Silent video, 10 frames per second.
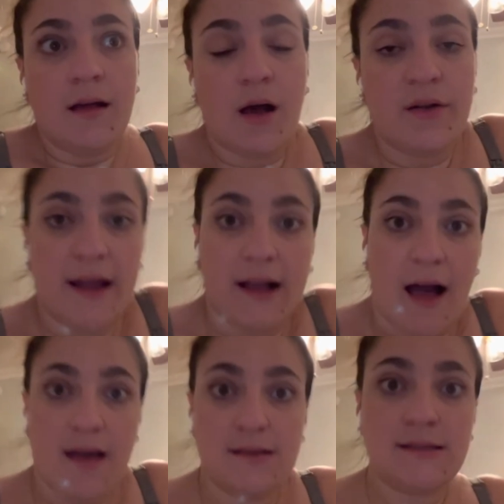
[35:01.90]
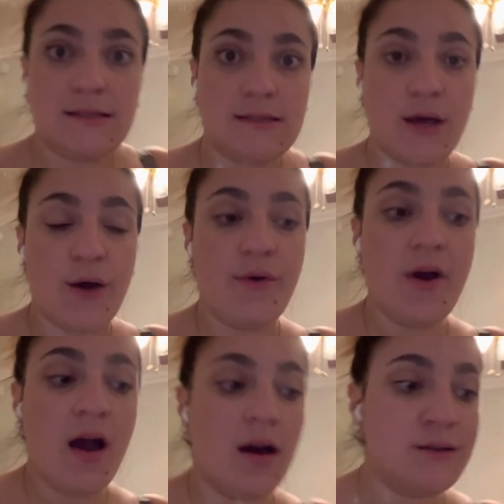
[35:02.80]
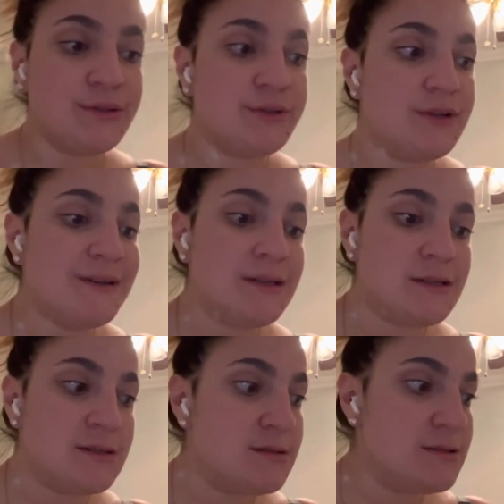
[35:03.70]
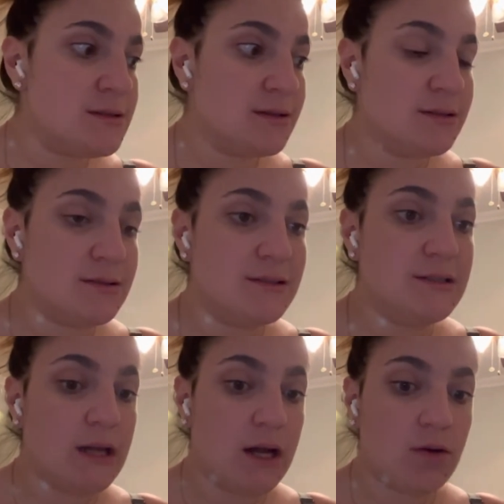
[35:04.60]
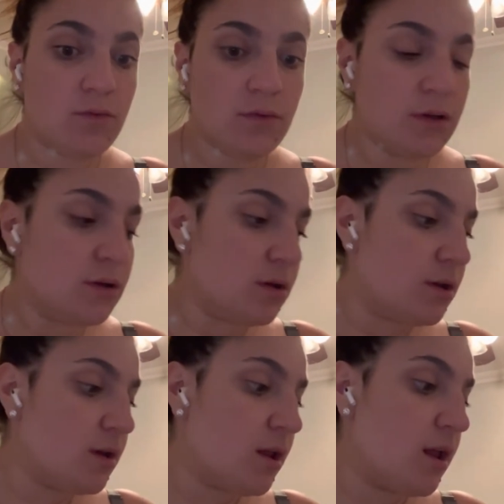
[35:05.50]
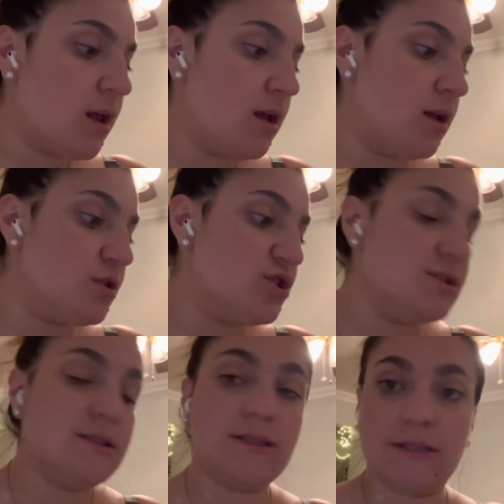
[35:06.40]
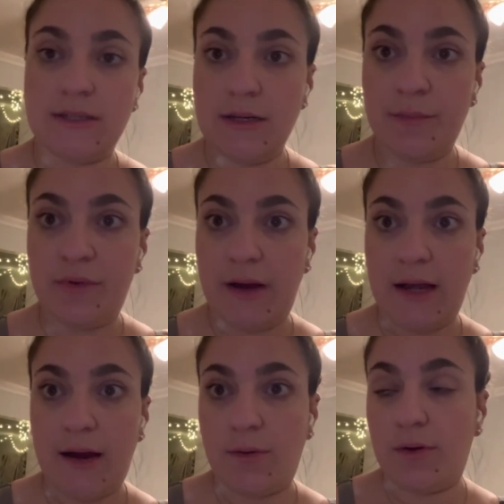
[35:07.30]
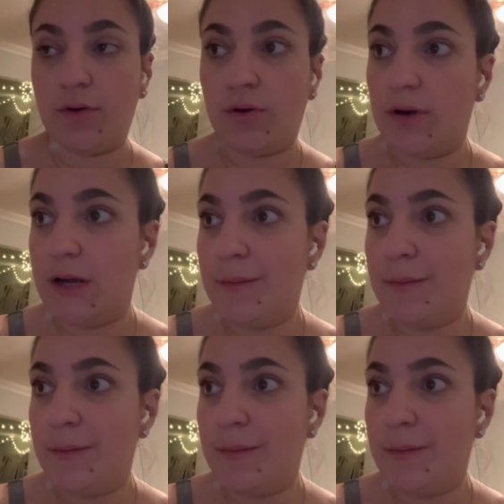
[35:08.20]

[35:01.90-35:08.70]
All right, guys, so Hunter is down and um, to sleep right now in her crib.